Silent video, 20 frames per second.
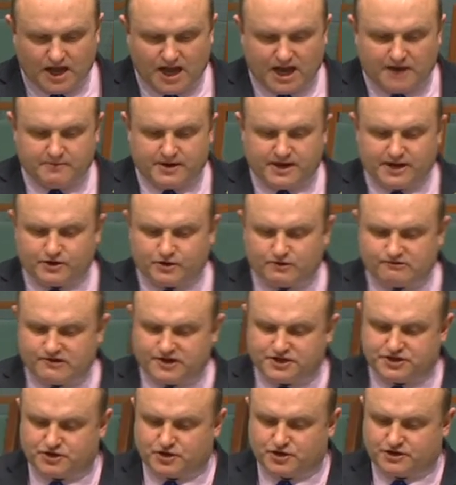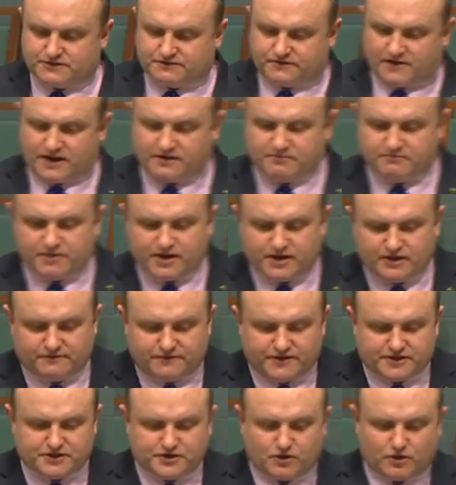A medical research fund
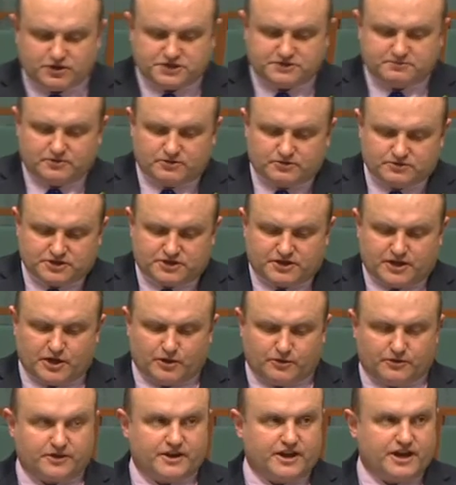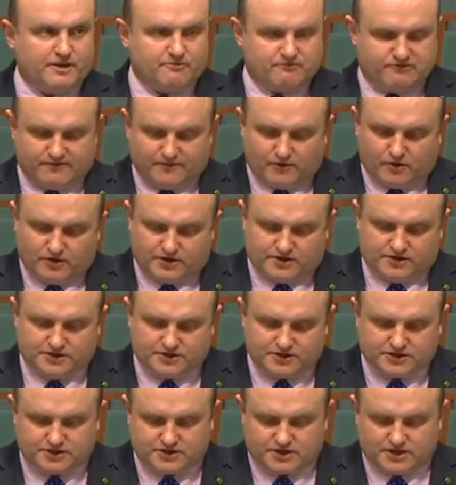benefits hospitals and healthcare
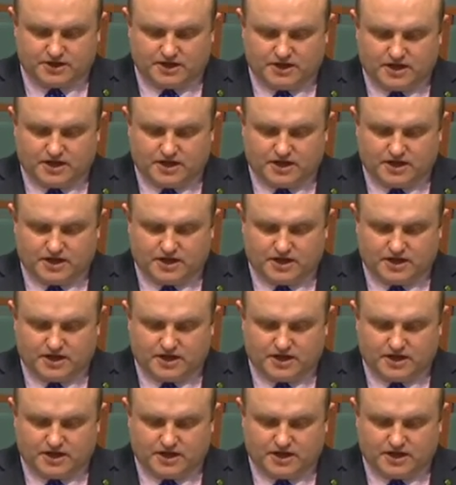providers